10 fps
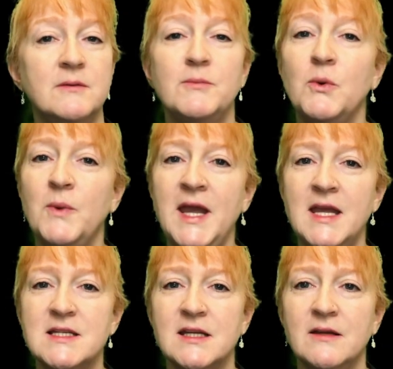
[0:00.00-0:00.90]
But
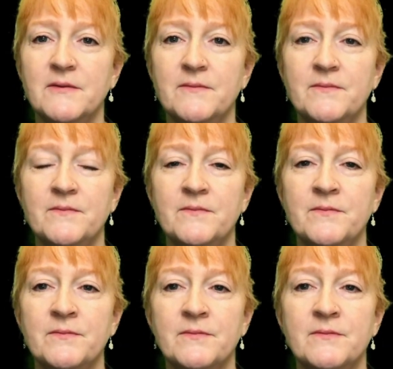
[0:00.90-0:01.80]
wait.
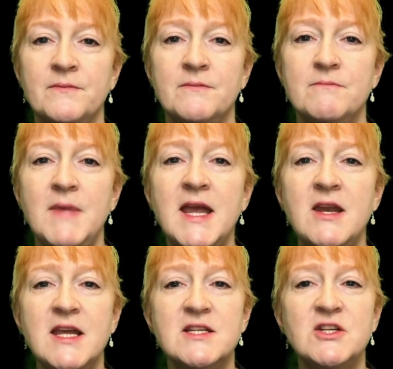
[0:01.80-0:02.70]

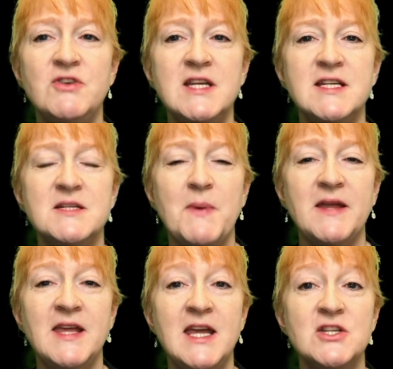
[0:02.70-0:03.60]
Mary is greeted by
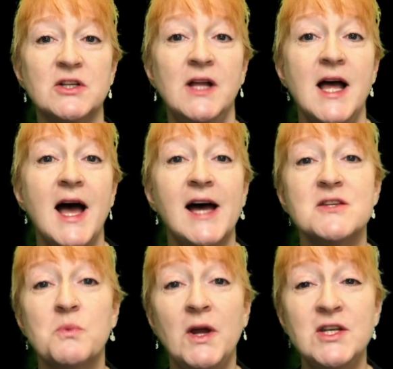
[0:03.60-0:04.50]
the angel
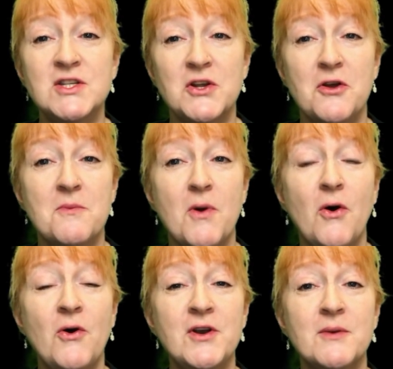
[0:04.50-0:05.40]
as one to whom
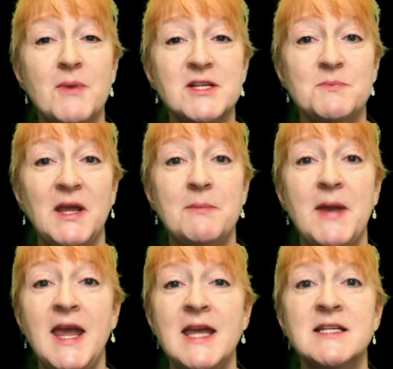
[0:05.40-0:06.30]
honour must be
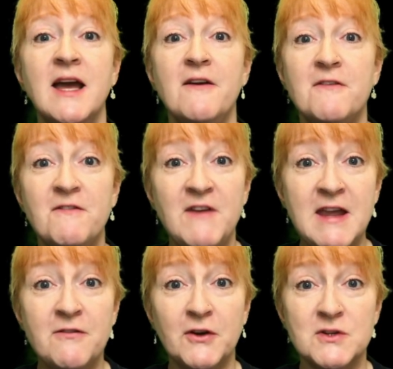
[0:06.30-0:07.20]
paid,
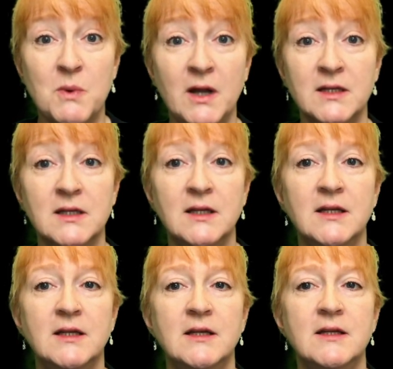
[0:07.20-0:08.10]
favoured one.
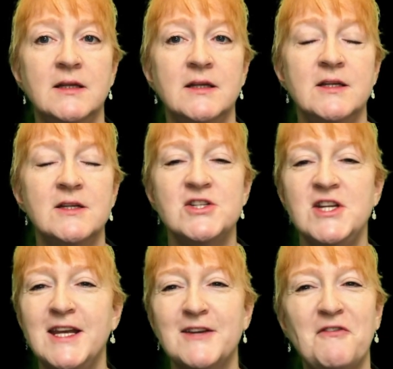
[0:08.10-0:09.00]

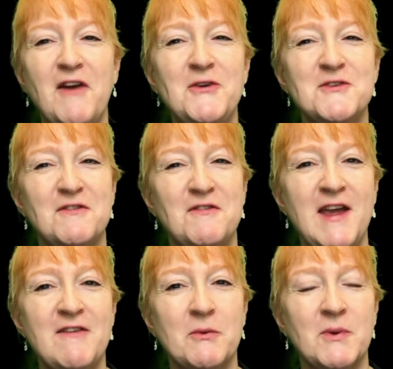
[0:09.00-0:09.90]
She had found
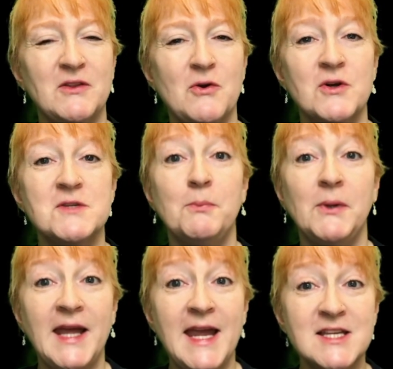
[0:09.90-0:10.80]
favour with God.
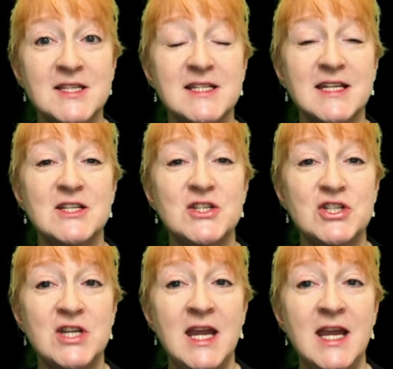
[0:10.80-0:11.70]
Blessed is
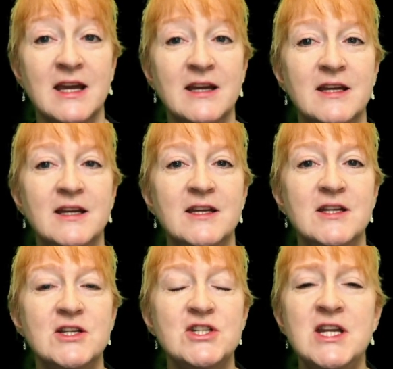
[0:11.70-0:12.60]
she.
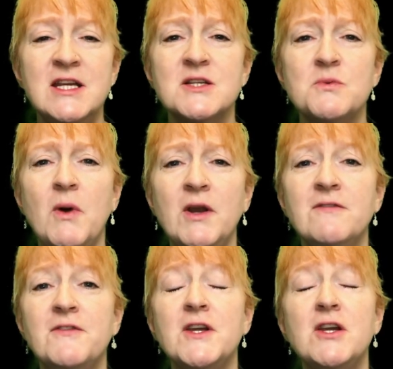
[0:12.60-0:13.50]
She is one
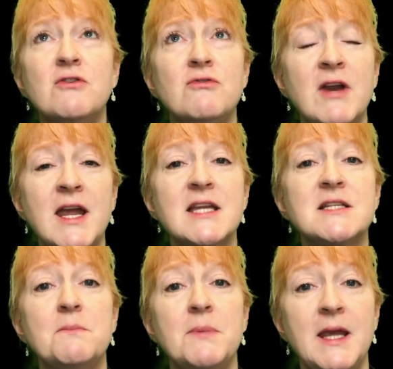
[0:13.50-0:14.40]
of the
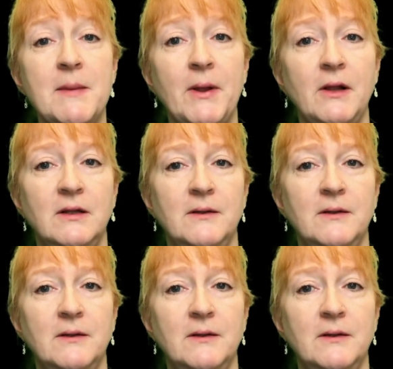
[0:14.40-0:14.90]
great people.